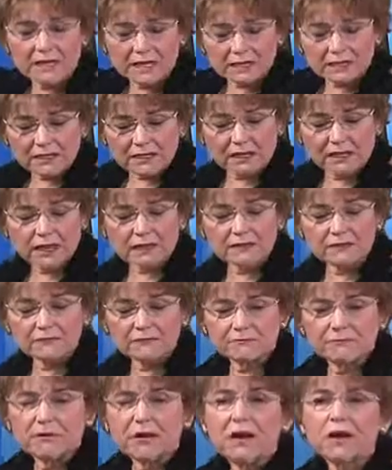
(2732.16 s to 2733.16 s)
God the
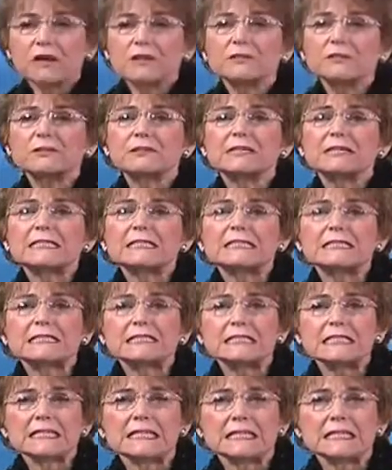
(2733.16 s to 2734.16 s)
Father is
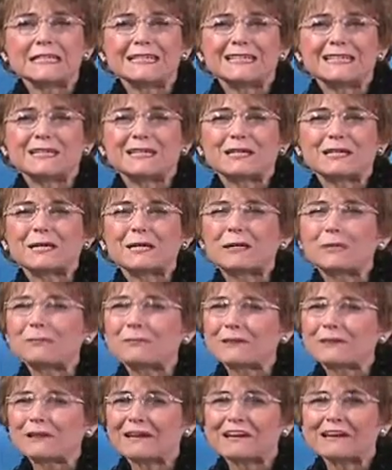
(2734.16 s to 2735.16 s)
seeking a
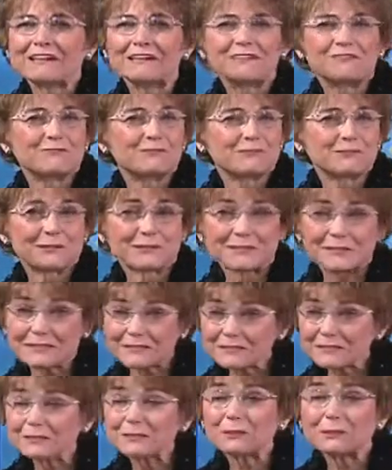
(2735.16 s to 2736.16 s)
bride for
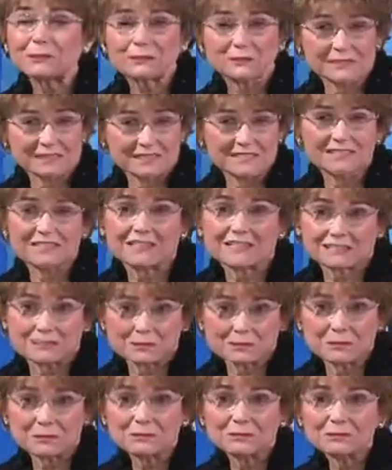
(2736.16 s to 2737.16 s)
his only son
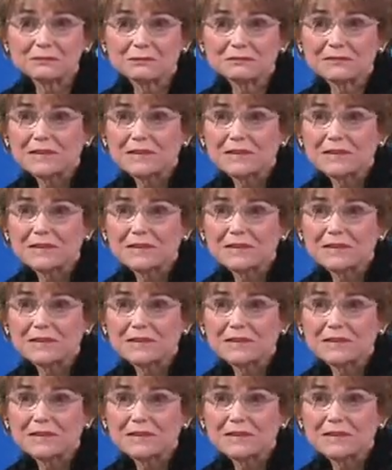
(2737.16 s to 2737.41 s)
too.